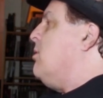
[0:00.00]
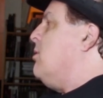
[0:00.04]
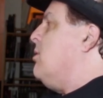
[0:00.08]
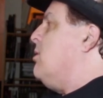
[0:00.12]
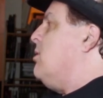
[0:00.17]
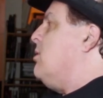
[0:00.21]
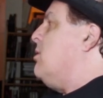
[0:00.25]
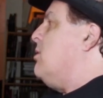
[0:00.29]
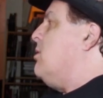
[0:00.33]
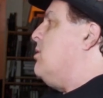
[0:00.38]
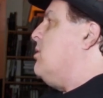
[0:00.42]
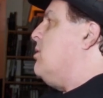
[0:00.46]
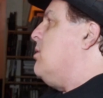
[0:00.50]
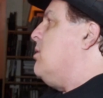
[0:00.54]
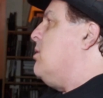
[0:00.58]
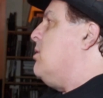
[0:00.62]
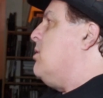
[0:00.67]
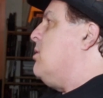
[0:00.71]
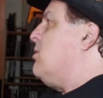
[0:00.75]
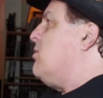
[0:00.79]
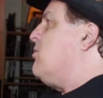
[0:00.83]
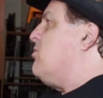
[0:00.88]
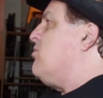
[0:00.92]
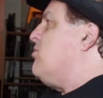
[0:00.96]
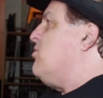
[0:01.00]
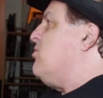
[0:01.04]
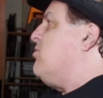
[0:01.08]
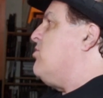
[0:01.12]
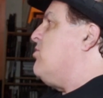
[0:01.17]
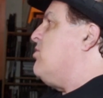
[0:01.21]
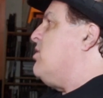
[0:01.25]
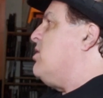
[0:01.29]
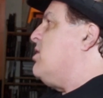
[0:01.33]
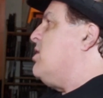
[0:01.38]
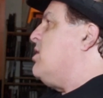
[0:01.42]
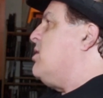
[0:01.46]
and she's
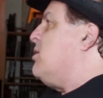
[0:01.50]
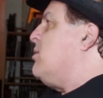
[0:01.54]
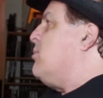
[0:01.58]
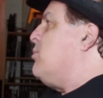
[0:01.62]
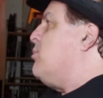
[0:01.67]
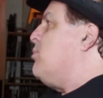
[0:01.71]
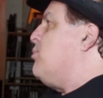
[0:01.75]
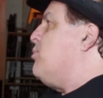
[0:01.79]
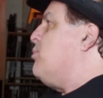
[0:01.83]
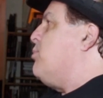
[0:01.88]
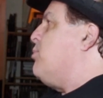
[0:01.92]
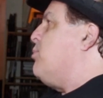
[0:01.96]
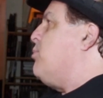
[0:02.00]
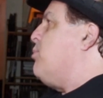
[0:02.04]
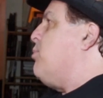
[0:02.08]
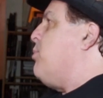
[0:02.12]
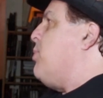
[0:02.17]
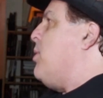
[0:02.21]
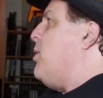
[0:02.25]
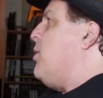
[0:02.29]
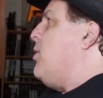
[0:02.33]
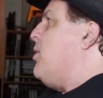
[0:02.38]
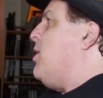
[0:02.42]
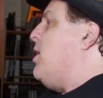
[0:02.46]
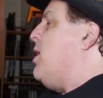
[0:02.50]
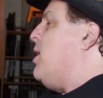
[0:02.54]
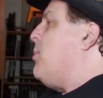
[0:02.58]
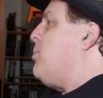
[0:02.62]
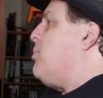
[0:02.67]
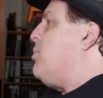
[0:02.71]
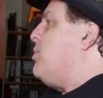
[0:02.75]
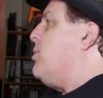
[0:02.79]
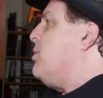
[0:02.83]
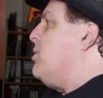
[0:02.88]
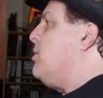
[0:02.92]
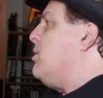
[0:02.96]
getting burned
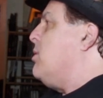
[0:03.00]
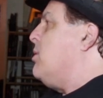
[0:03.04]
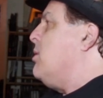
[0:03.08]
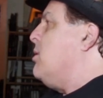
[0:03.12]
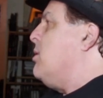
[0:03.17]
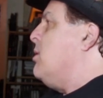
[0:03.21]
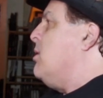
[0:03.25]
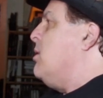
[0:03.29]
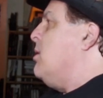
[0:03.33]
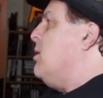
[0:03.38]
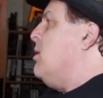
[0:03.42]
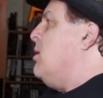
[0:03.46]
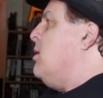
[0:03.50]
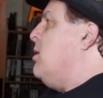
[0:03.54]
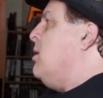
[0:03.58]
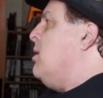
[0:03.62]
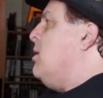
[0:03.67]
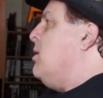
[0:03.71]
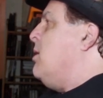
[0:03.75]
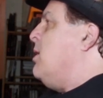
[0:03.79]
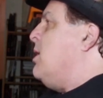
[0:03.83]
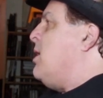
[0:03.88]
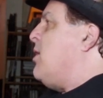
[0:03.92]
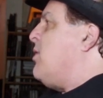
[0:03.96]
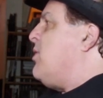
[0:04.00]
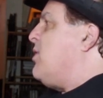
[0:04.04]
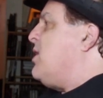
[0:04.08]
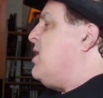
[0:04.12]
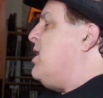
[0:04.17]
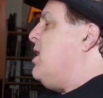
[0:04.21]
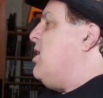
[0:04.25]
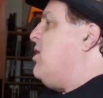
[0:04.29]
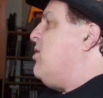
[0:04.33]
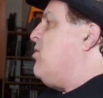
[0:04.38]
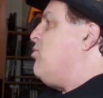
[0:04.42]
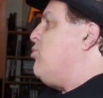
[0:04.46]
up. Now the
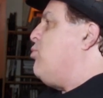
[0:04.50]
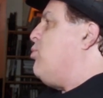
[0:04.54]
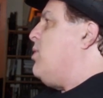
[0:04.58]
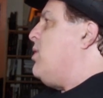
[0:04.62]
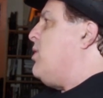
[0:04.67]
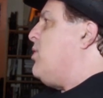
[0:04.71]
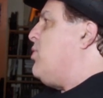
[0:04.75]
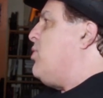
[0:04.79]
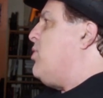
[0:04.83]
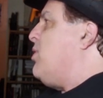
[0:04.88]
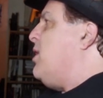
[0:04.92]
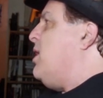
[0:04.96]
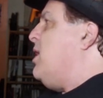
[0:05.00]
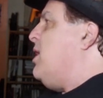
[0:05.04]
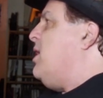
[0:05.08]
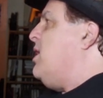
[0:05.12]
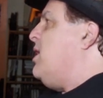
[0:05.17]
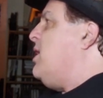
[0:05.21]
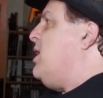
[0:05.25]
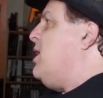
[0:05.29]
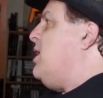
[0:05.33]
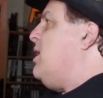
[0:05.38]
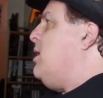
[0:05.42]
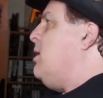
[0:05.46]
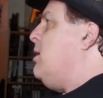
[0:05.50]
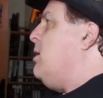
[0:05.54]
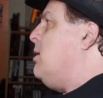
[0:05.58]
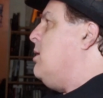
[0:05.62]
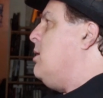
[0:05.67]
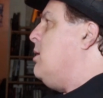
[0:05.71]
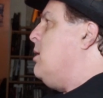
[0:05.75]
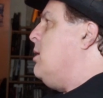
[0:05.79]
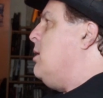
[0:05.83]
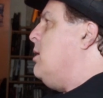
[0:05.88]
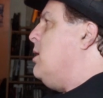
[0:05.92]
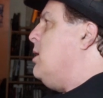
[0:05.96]
kid is with Indy.
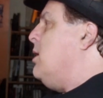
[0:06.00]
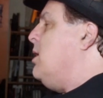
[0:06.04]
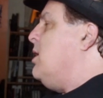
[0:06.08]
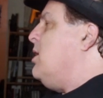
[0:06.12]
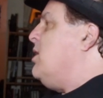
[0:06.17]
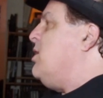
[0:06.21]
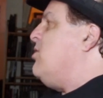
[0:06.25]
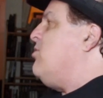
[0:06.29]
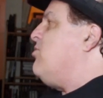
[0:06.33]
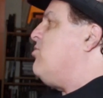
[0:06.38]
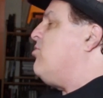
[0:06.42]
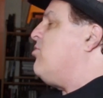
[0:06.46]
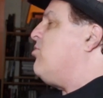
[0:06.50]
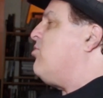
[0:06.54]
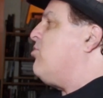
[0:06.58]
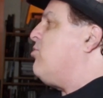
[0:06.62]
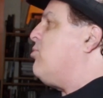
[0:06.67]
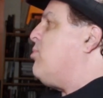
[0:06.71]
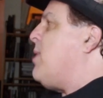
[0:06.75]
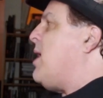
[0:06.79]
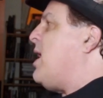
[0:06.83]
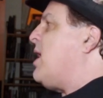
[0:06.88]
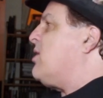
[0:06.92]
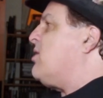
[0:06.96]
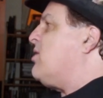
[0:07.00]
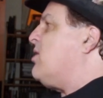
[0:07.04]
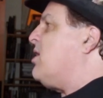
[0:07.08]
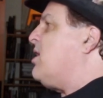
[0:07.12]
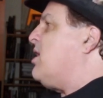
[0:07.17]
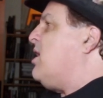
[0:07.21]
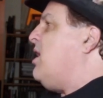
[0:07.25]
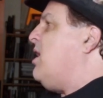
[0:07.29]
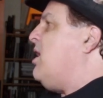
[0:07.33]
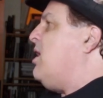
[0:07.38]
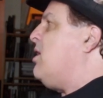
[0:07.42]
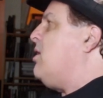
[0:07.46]
Indy just smacked the
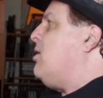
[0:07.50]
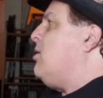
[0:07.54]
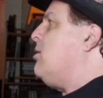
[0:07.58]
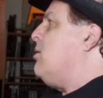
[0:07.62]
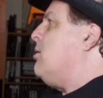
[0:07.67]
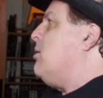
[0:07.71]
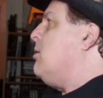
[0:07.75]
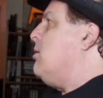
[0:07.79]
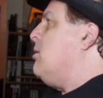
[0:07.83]
kid.